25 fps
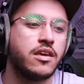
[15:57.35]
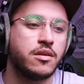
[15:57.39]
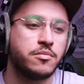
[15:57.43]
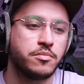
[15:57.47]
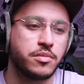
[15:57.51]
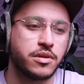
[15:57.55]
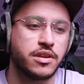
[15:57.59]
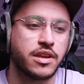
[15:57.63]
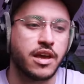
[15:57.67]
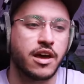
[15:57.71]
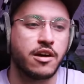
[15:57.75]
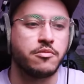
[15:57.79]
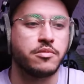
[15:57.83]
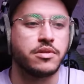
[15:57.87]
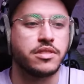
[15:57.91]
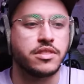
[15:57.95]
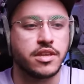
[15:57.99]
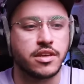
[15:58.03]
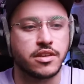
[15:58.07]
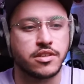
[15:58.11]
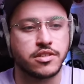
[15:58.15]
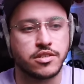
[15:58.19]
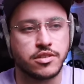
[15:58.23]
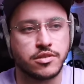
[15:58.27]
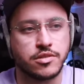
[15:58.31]
But now with
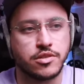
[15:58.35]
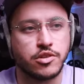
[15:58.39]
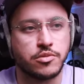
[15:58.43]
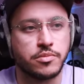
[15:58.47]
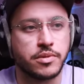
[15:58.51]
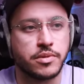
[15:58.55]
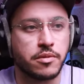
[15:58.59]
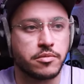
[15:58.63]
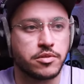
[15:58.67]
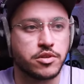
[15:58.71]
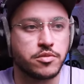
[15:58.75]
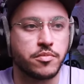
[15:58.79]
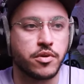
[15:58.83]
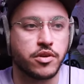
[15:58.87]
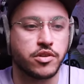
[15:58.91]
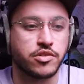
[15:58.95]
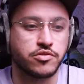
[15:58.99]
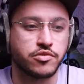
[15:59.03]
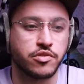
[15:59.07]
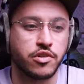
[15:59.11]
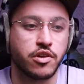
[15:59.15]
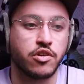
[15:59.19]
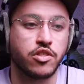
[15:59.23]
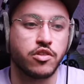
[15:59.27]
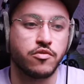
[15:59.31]
this, you'll be able to
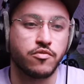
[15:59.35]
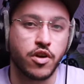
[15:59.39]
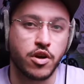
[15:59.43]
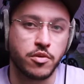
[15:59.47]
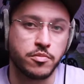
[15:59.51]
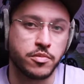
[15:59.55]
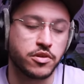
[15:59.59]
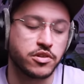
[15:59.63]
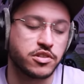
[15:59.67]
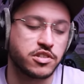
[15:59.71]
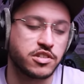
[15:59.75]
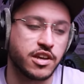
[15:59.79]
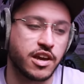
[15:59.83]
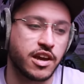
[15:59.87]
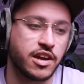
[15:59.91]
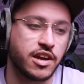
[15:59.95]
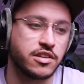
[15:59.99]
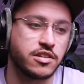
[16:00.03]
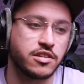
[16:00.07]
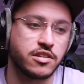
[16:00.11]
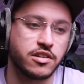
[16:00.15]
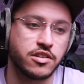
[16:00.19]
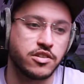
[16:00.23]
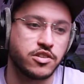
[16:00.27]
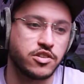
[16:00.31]
monitor it on the Roblox
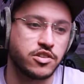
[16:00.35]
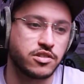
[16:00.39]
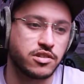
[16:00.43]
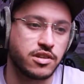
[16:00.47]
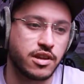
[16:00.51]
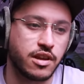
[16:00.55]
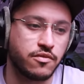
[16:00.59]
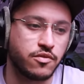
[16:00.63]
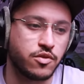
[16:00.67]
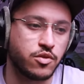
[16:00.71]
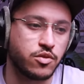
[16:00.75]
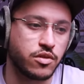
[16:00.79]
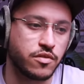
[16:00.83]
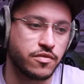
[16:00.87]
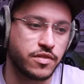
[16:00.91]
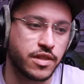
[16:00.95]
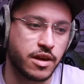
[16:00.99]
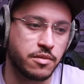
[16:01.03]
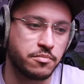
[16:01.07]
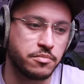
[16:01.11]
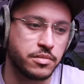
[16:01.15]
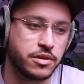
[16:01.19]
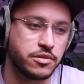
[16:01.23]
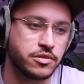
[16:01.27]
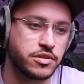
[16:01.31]
side and just have all of
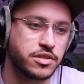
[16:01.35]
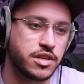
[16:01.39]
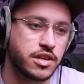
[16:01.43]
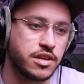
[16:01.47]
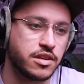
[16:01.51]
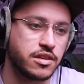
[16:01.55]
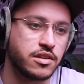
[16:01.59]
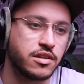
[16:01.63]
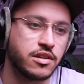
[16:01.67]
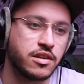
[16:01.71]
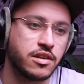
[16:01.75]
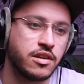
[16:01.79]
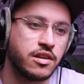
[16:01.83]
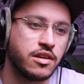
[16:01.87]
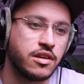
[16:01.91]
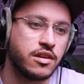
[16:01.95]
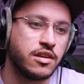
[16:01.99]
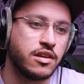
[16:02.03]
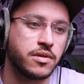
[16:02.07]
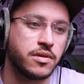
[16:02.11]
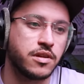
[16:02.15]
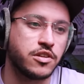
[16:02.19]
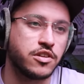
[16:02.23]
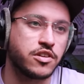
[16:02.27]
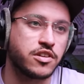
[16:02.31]
that built in.
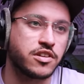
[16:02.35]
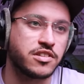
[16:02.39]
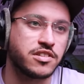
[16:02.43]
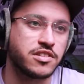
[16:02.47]
And you can